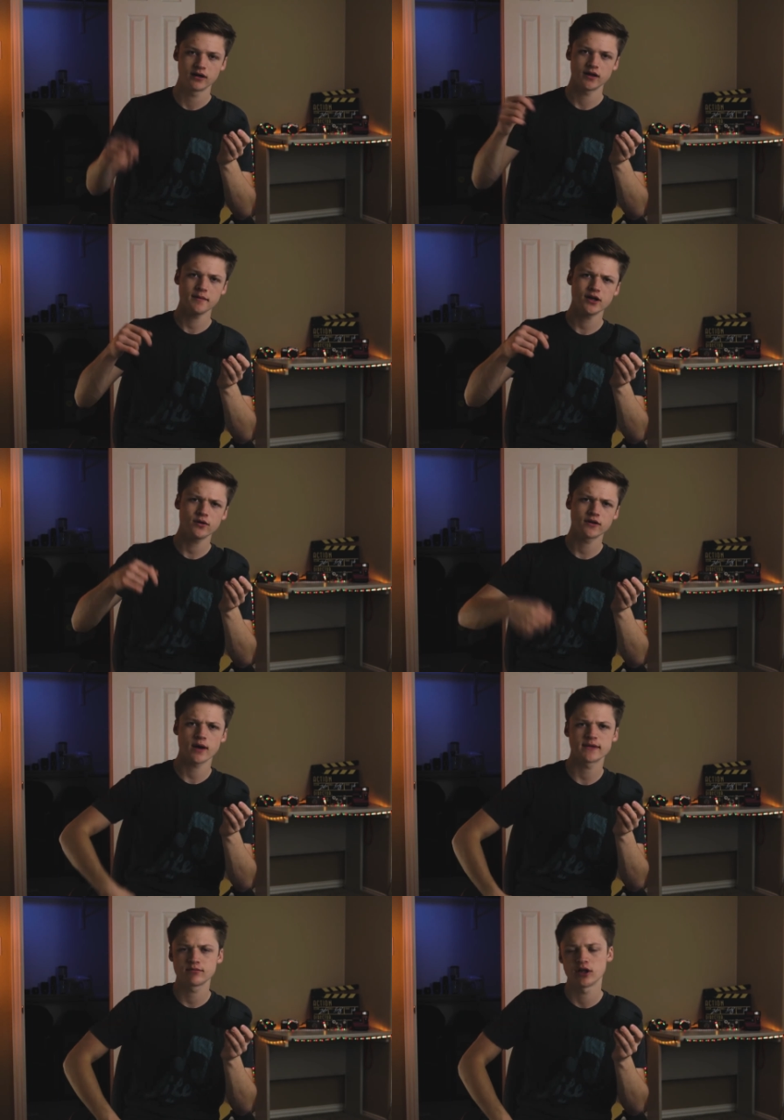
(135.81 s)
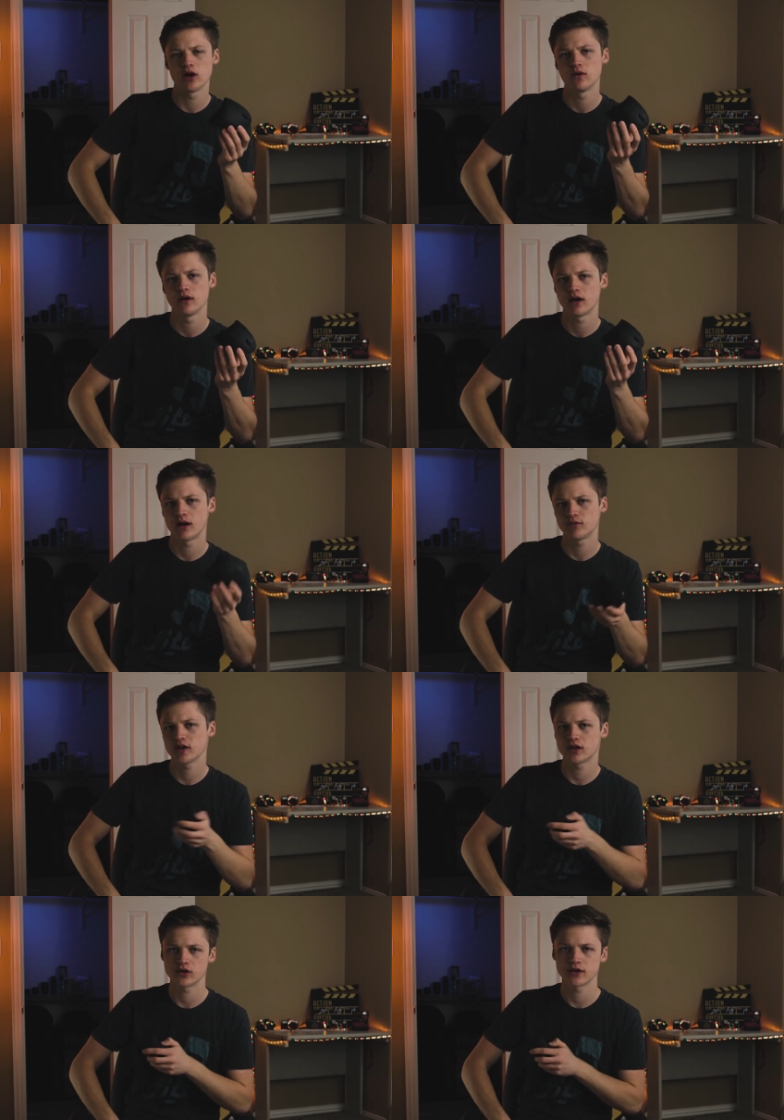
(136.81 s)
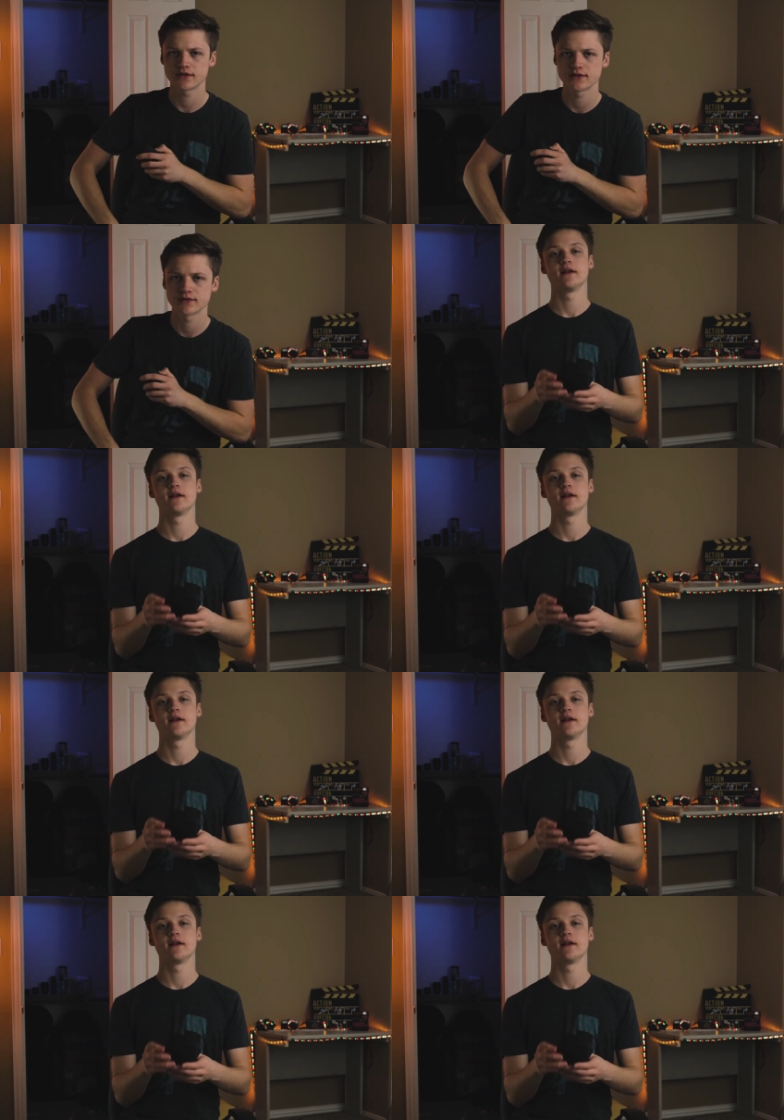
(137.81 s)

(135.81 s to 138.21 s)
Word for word: Let me know in the comments below, I'm really curious.